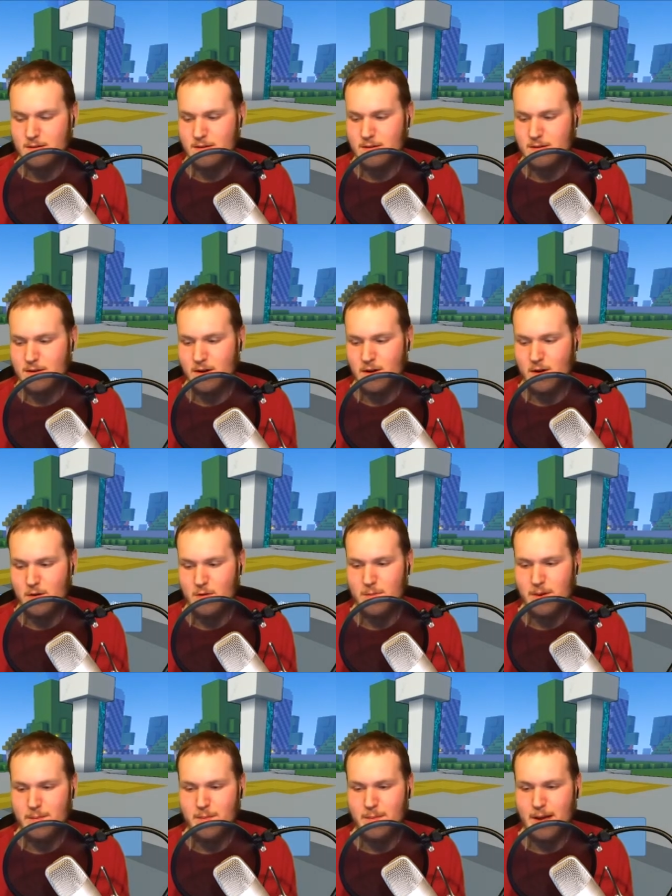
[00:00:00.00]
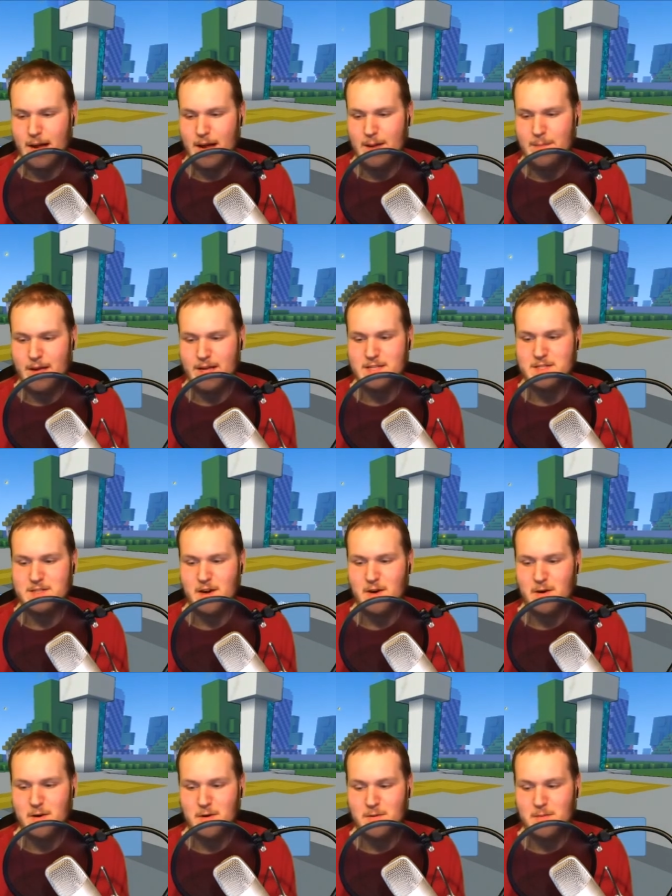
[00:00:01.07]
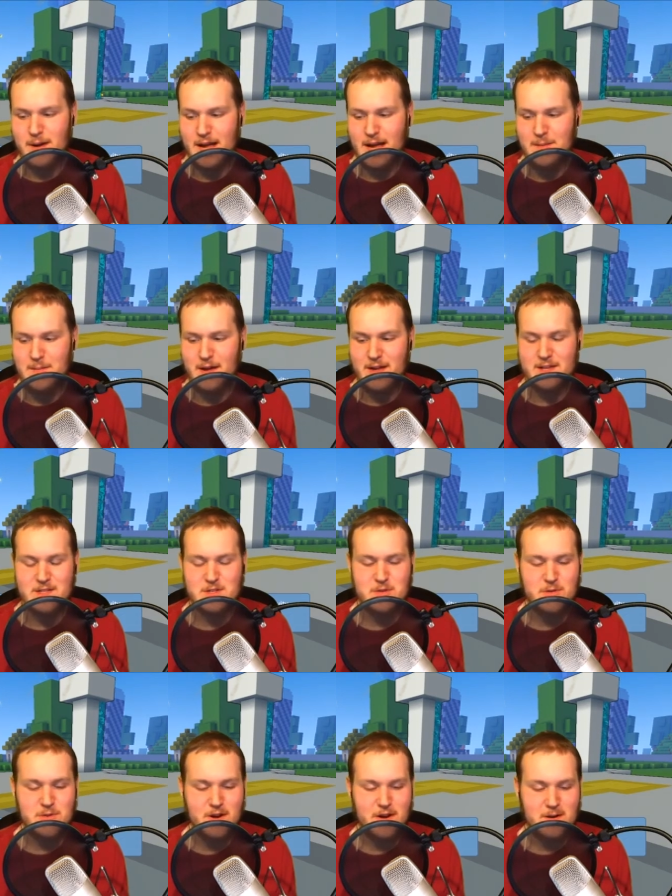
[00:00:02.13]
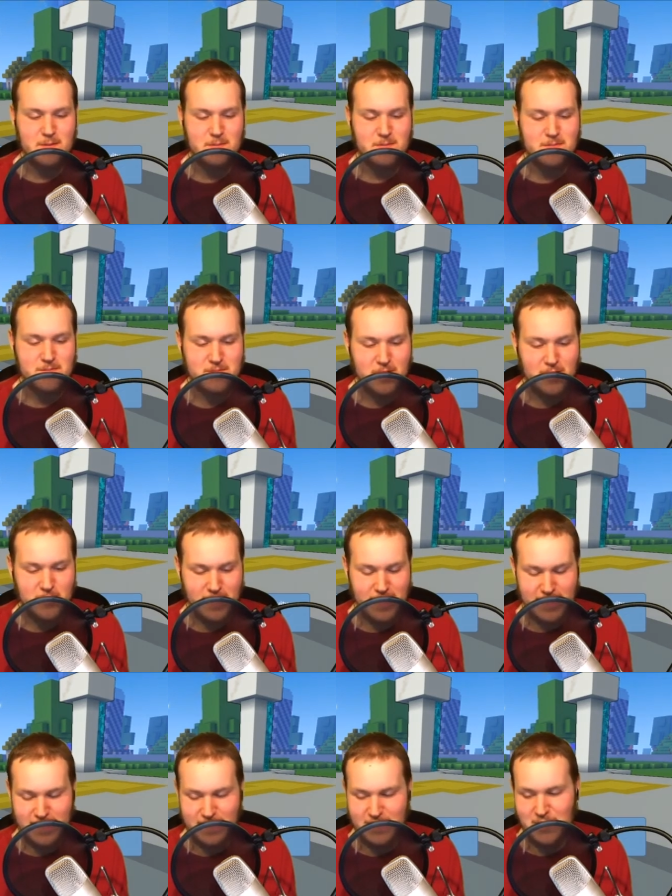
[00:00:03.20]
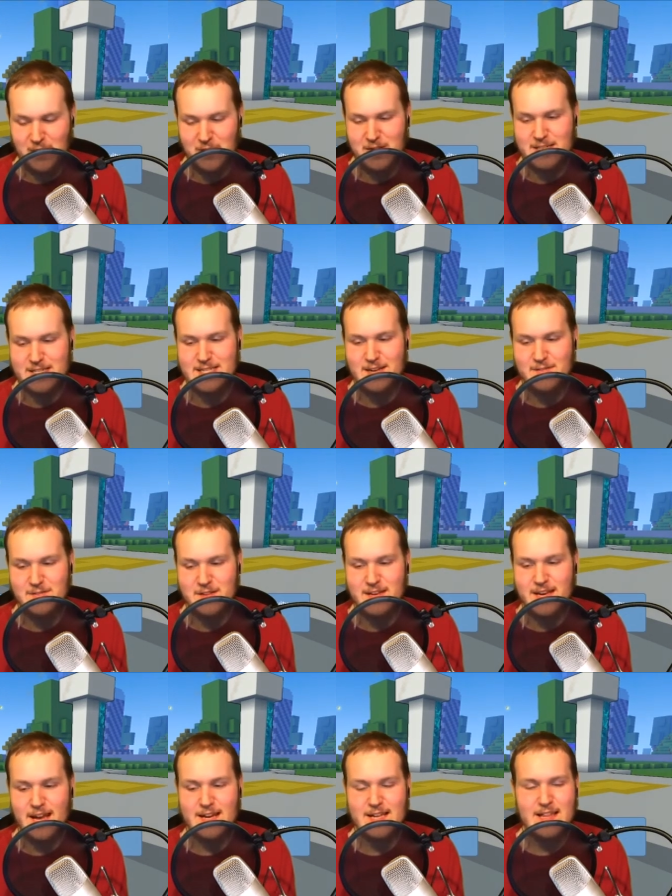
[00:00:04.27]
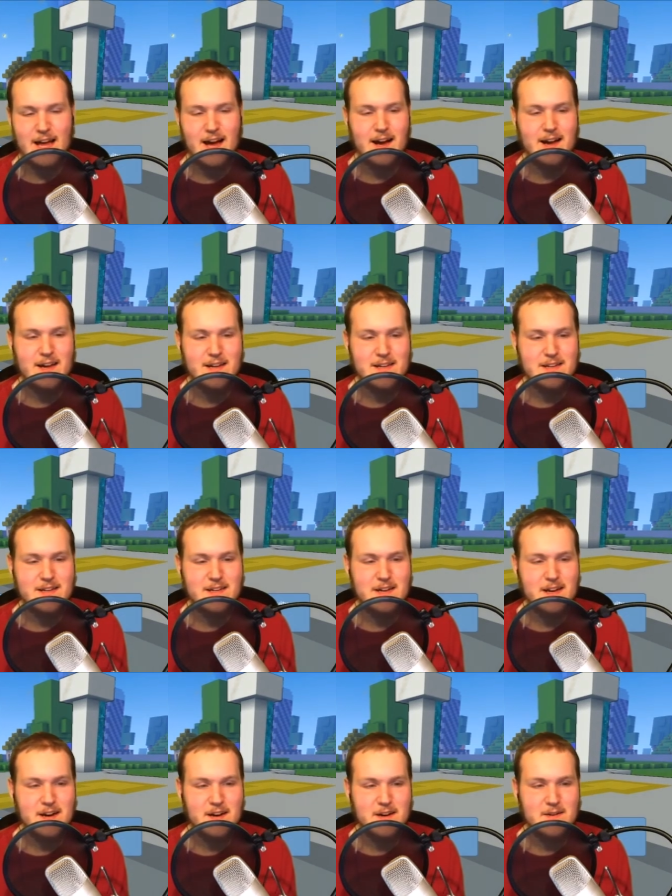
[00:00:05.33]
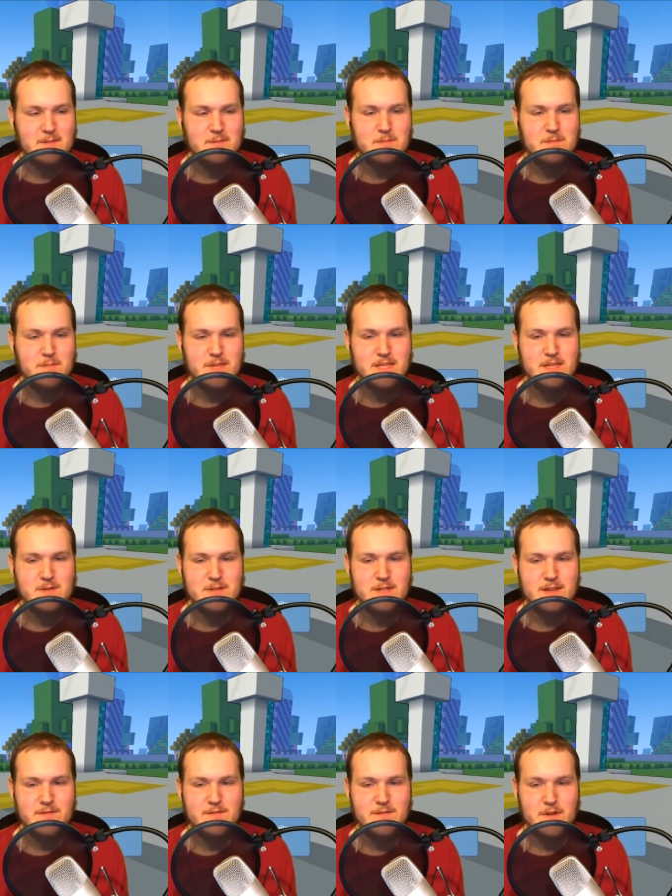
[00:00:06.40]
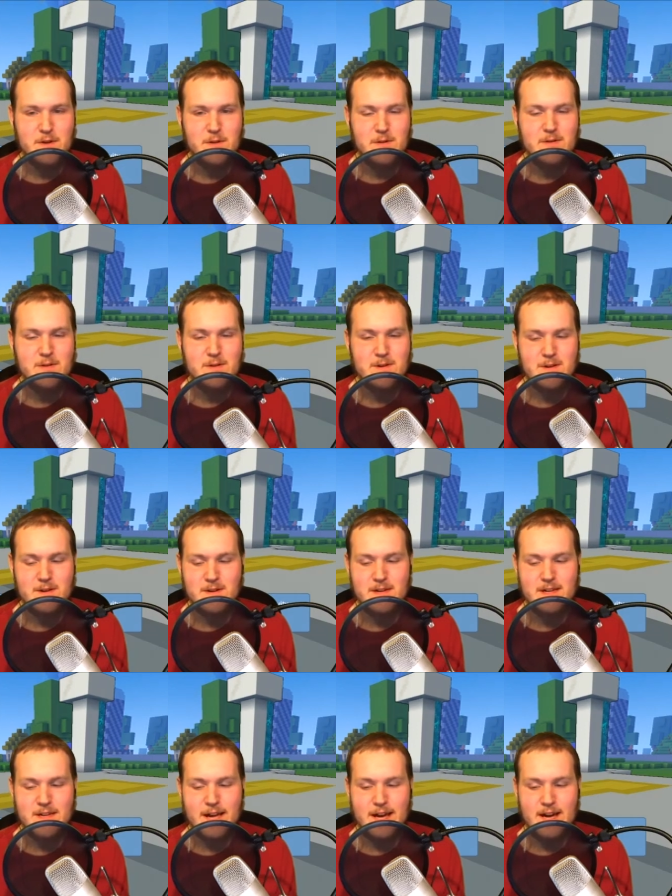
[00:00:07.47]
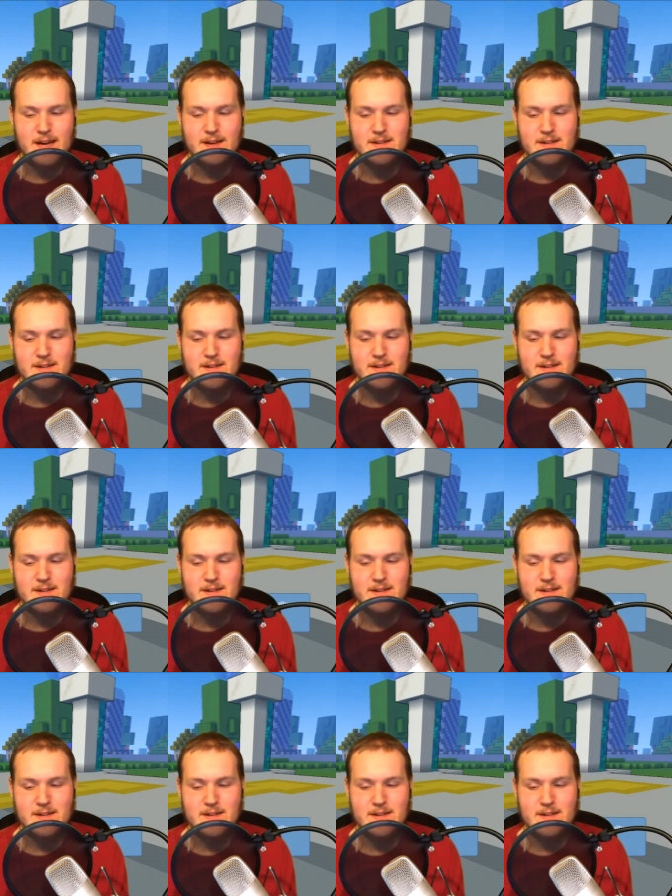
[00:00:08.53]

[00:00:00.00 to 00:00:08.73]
No. Oh, maybe my iPad's. Oh, my iPad is screwed up. Okay. No, it's definitely nine o'clock. Uh, misused info. Yeah.